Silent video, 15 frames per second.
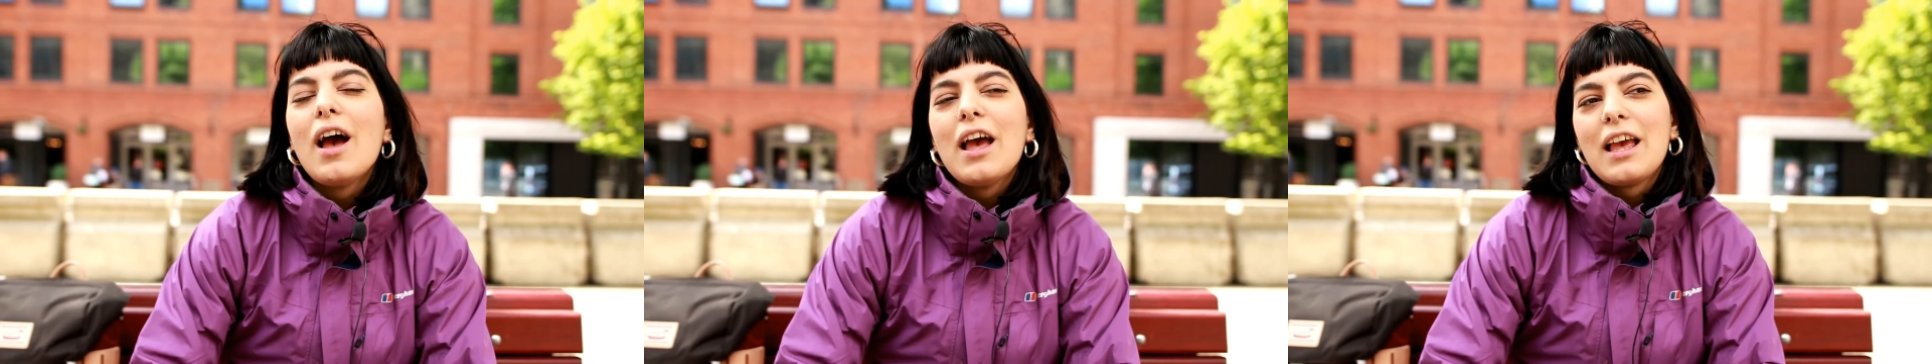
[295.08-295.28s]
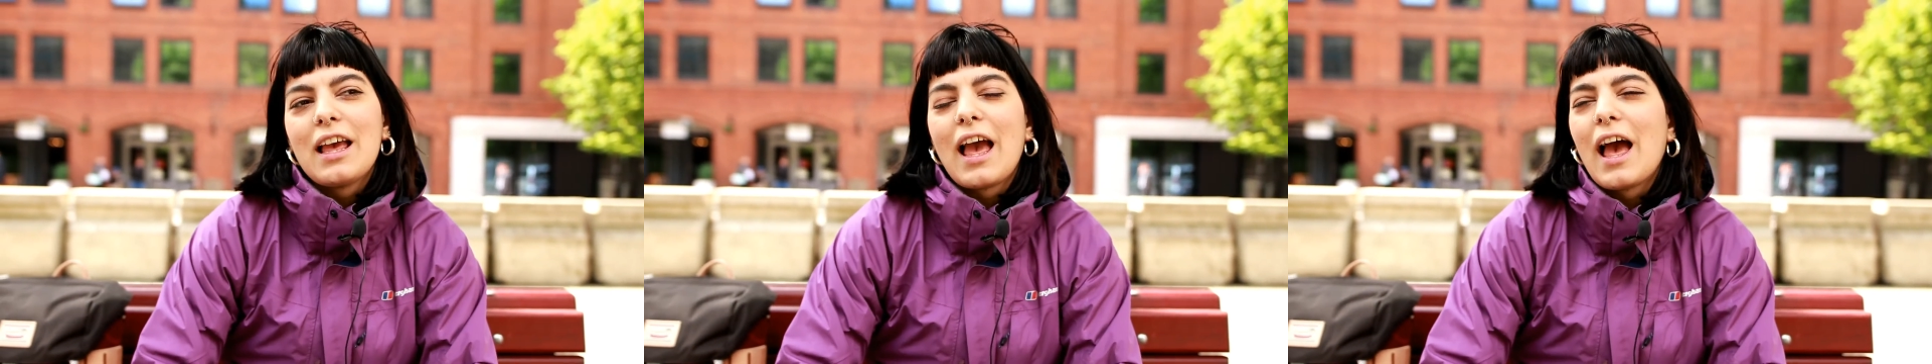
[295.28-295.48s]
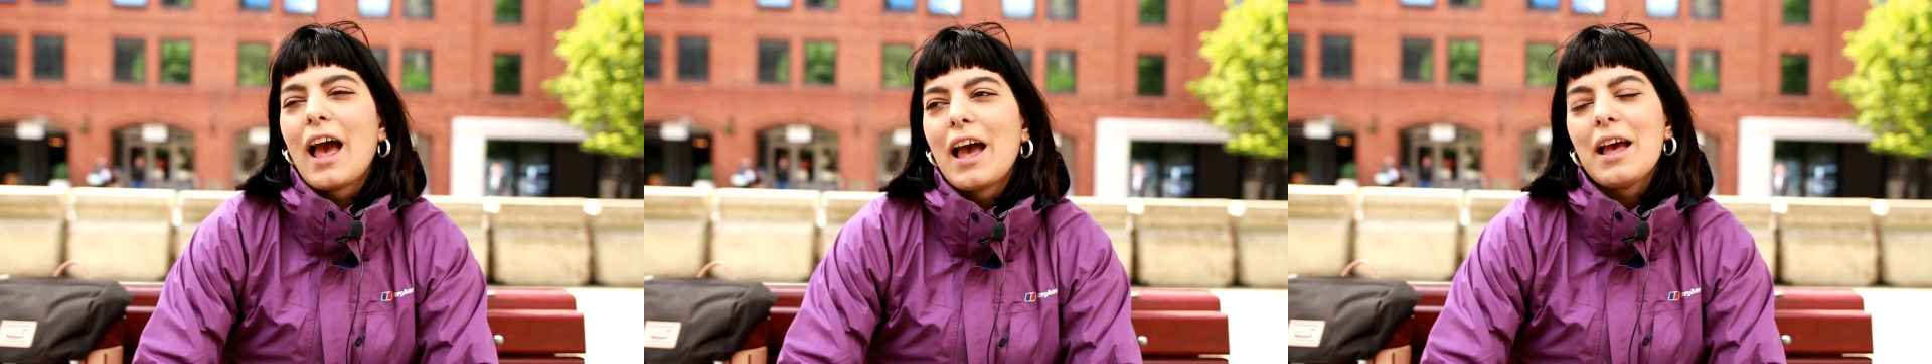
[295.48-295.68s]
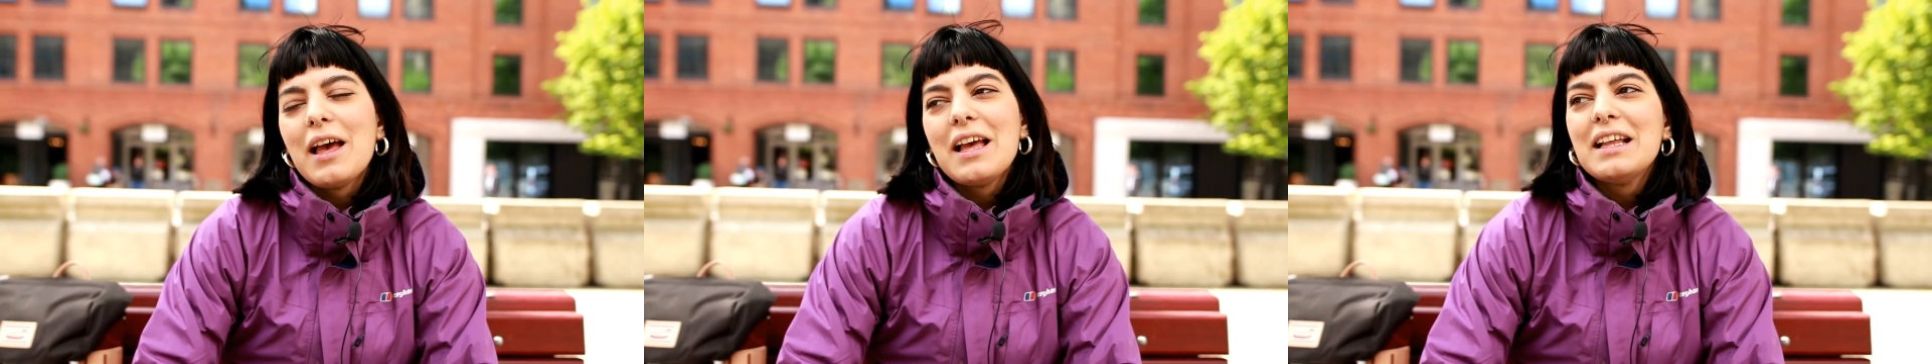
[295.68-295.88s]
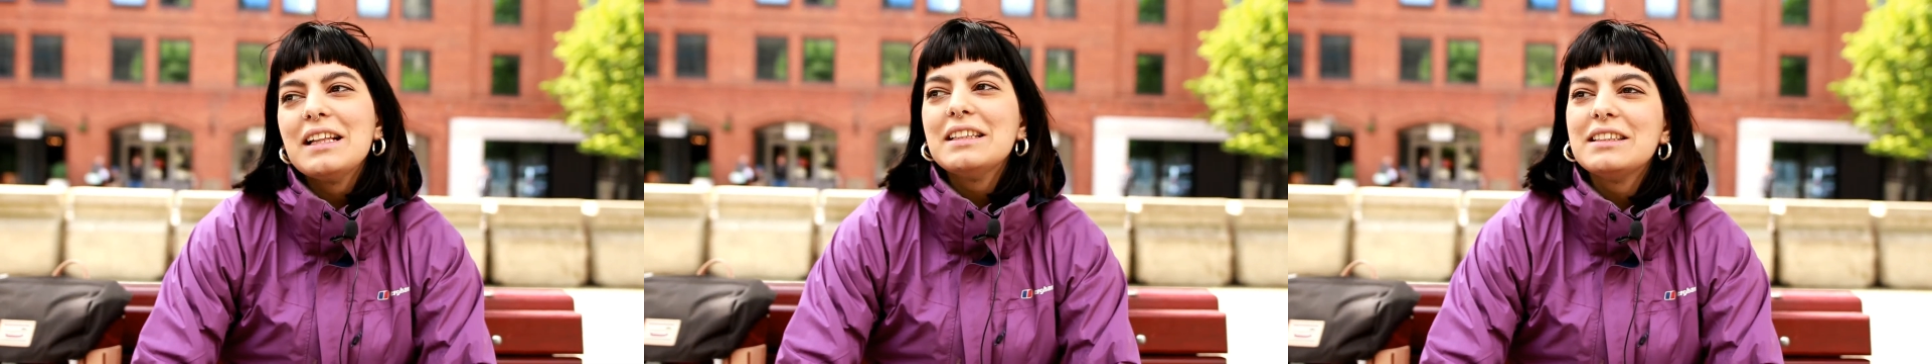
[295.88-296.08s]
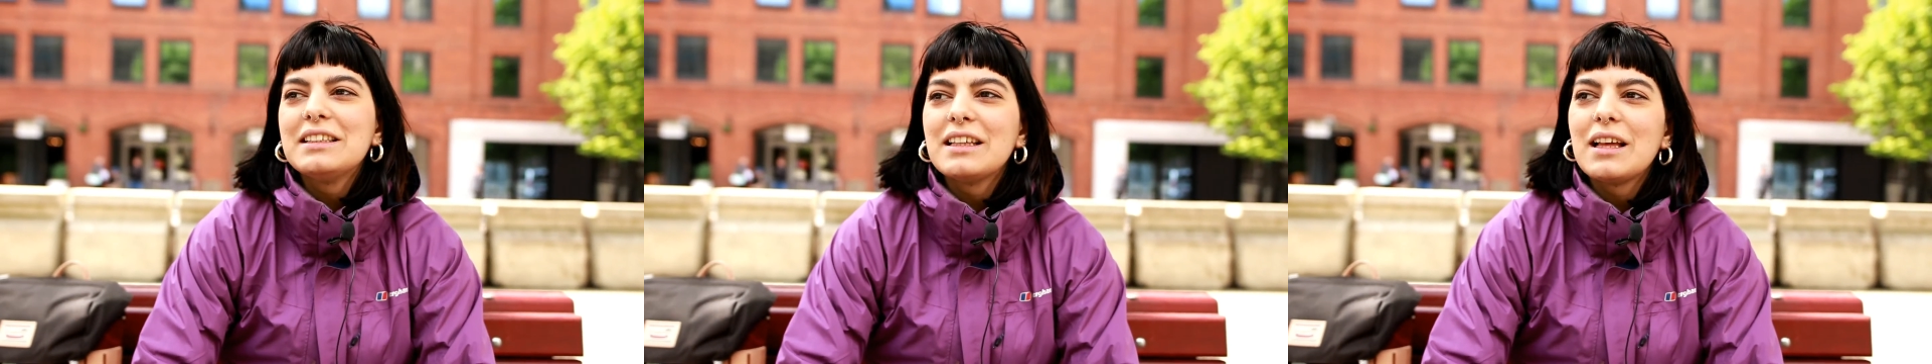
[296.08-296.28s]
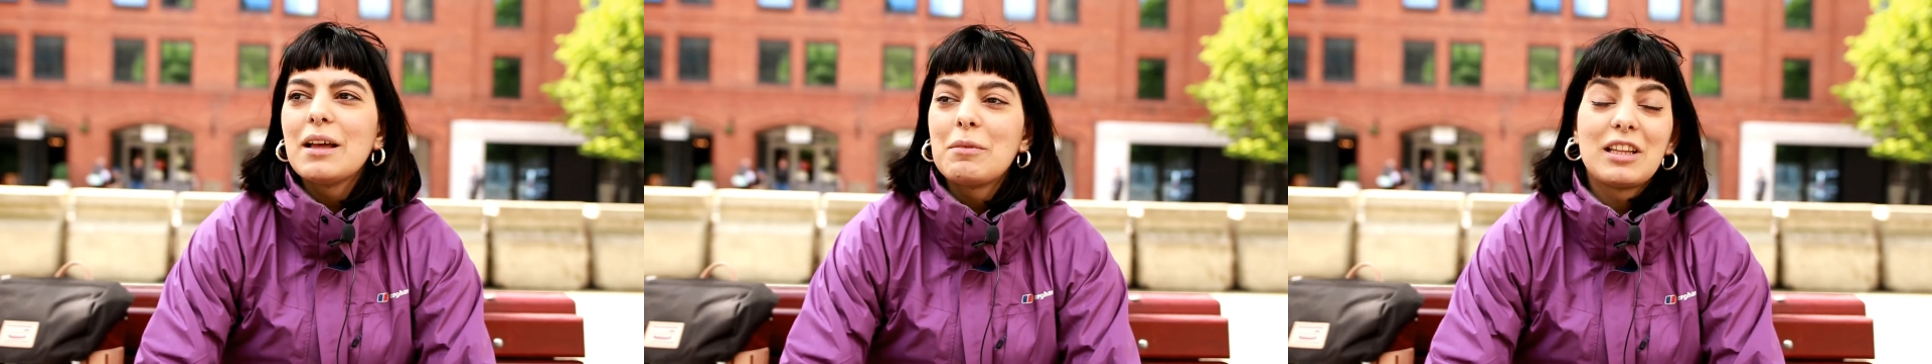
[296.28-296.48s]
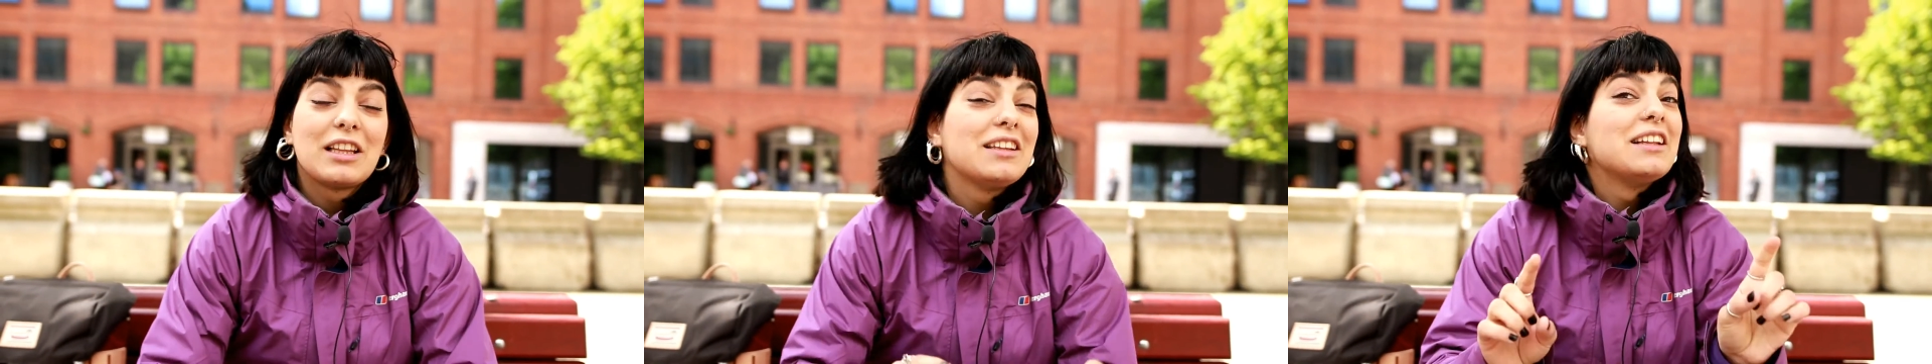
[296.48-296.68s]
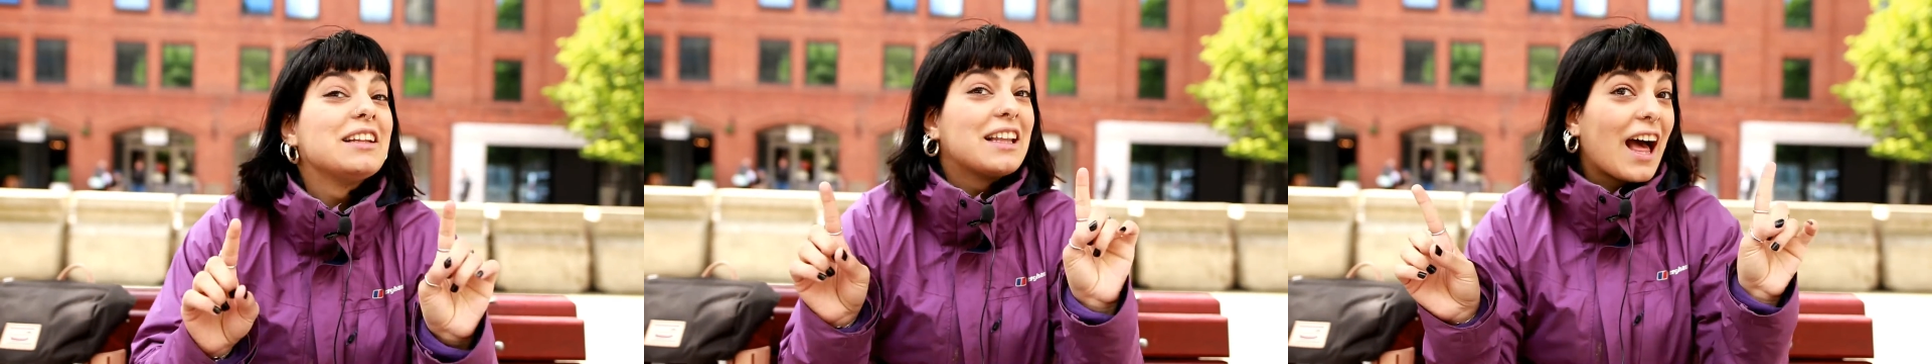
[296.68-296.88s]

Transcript: Yeah, and but I didn't